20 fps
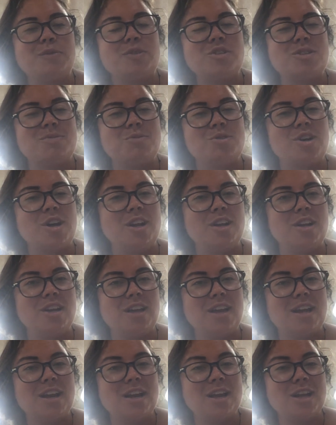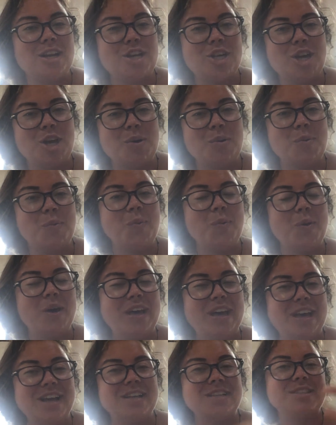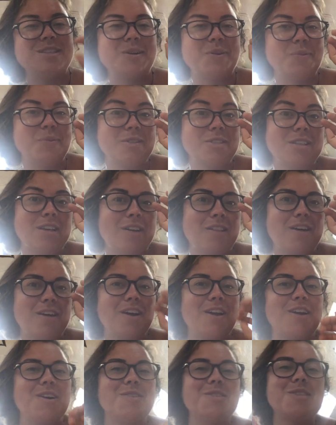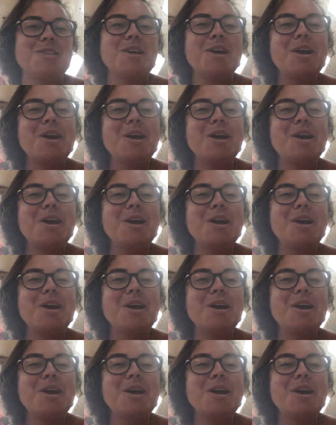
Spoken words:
which I'm trying to get to go away, so we'll see how that goes.